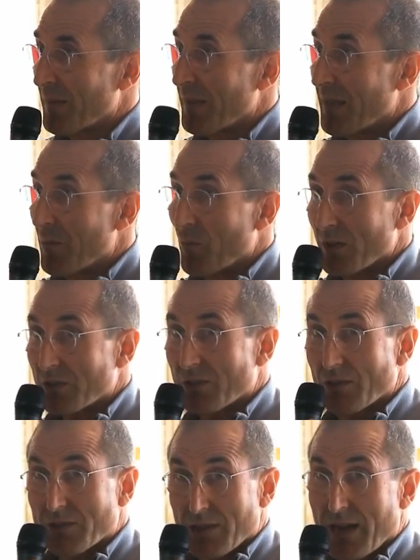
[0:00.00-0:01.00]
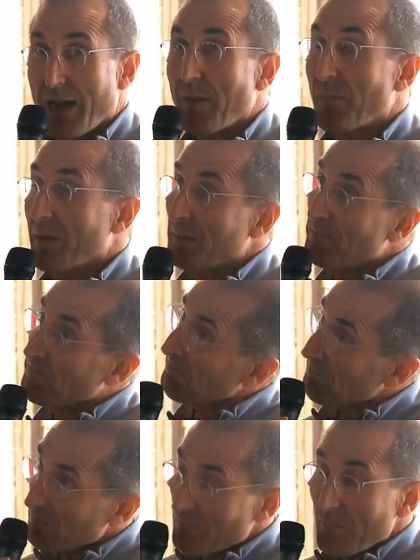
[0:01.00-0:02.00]
And what starts to happen
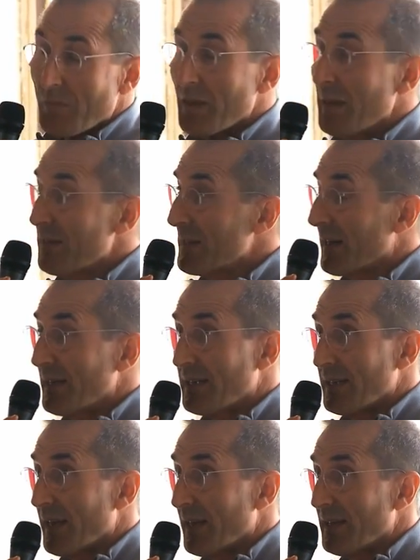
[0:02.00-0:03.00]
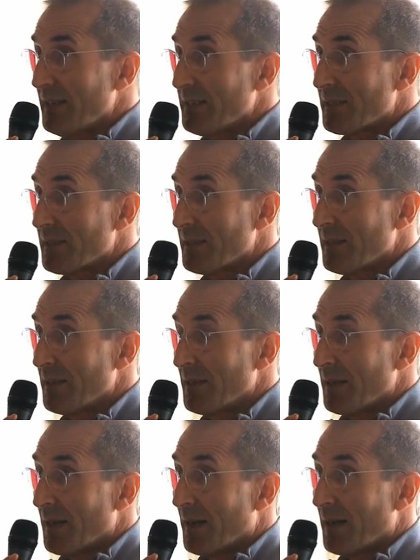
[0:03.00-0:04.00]
in the 1980s,
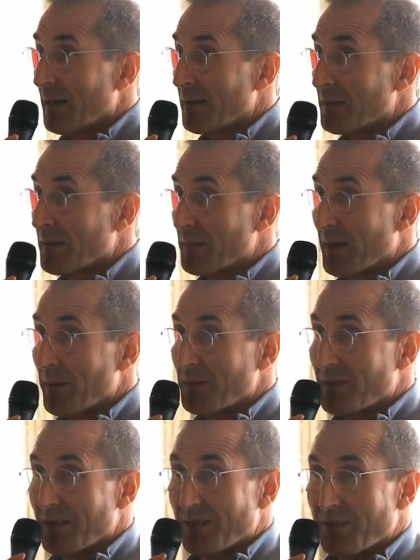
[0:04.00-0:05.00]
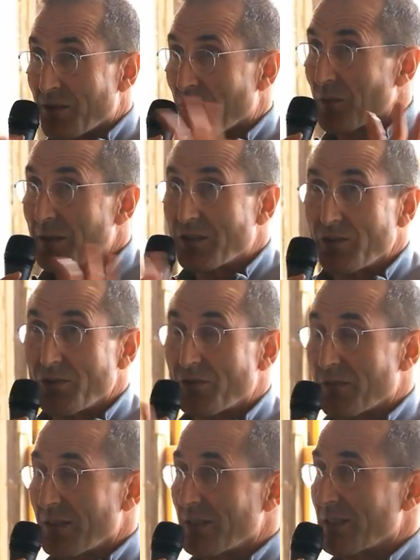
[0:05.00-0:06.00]
sometimes the term that's
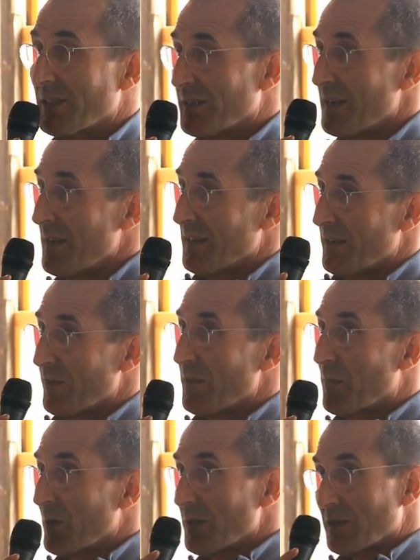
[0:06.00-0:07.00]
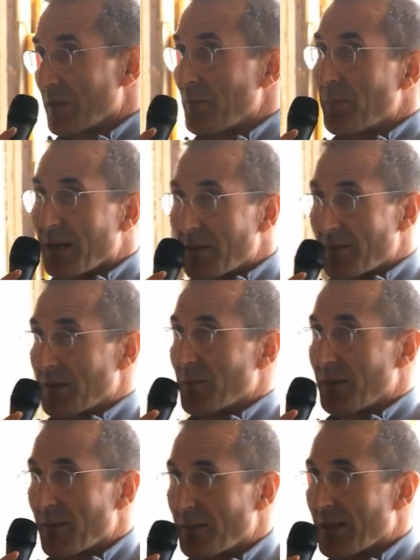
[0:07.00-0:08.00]
used for this is neoliberalism, but
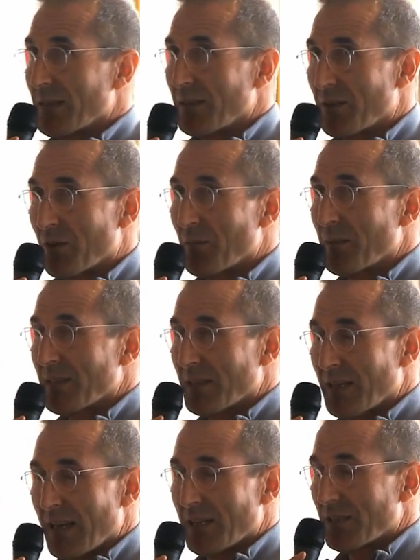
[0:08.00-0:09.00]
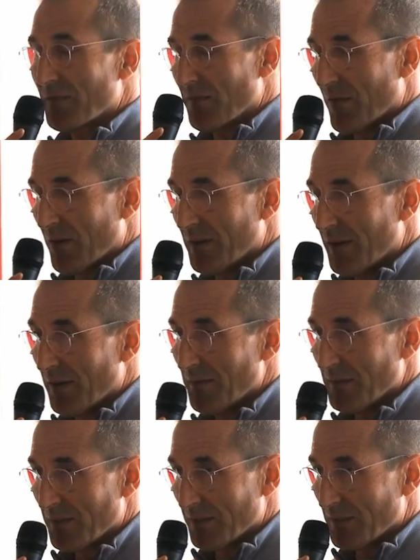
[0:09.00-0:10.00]
sometimes that term doesn't get us far
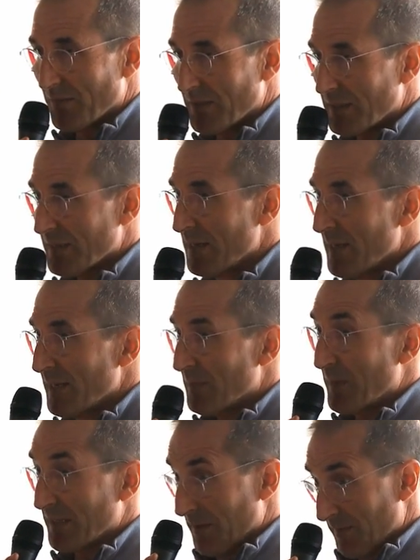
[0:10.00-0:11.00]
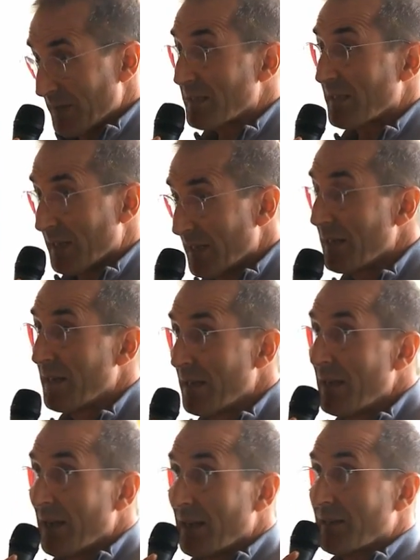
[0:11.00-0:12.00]
enough in terms of its specificity,
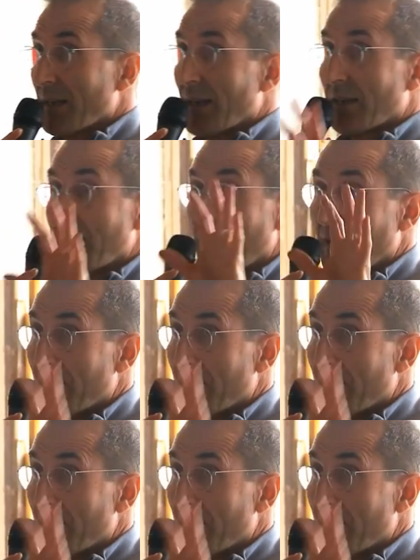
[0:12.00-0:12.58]
is that